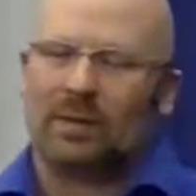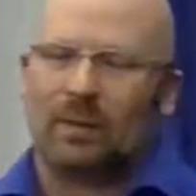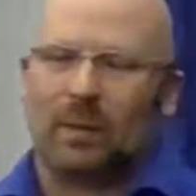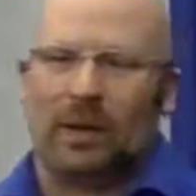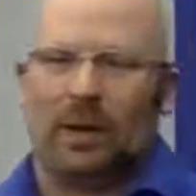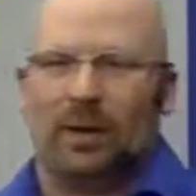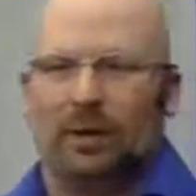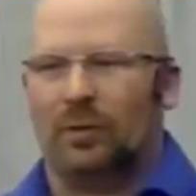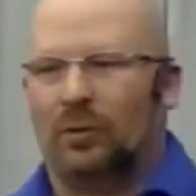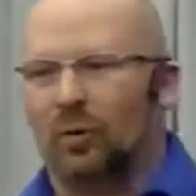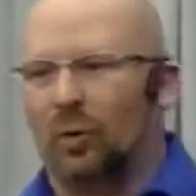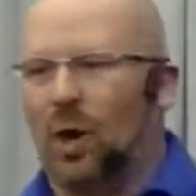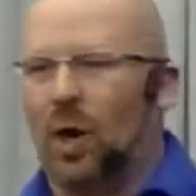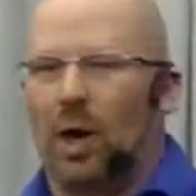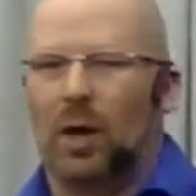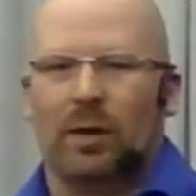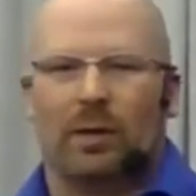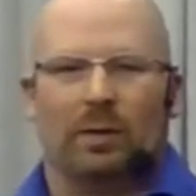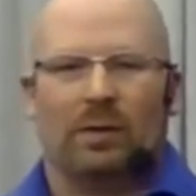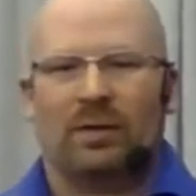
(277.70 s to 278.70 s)
been
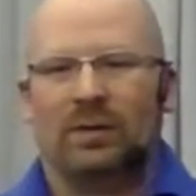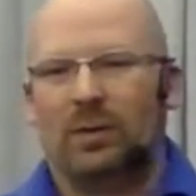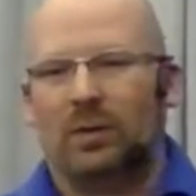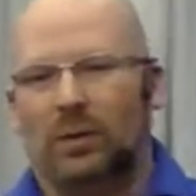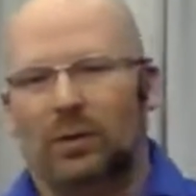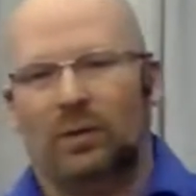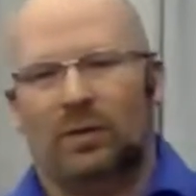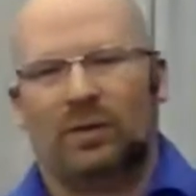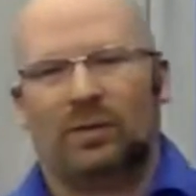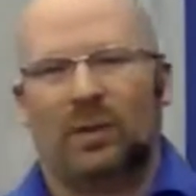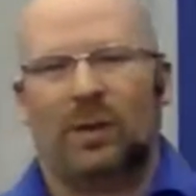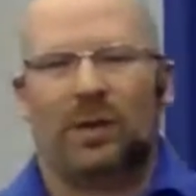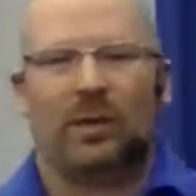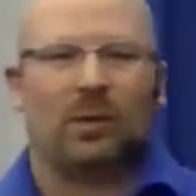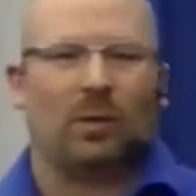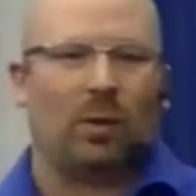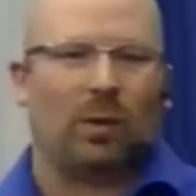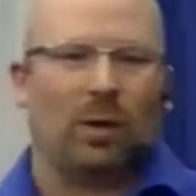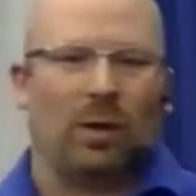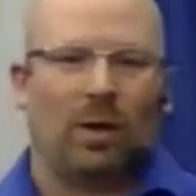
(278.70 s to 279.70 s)
drawn to
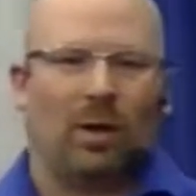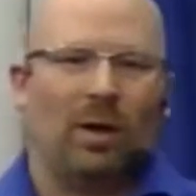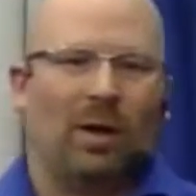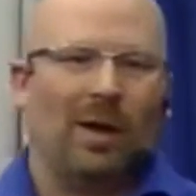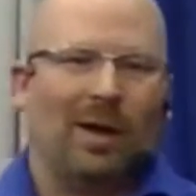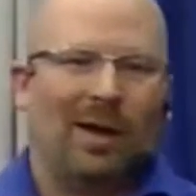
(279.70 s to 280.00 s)
spirituality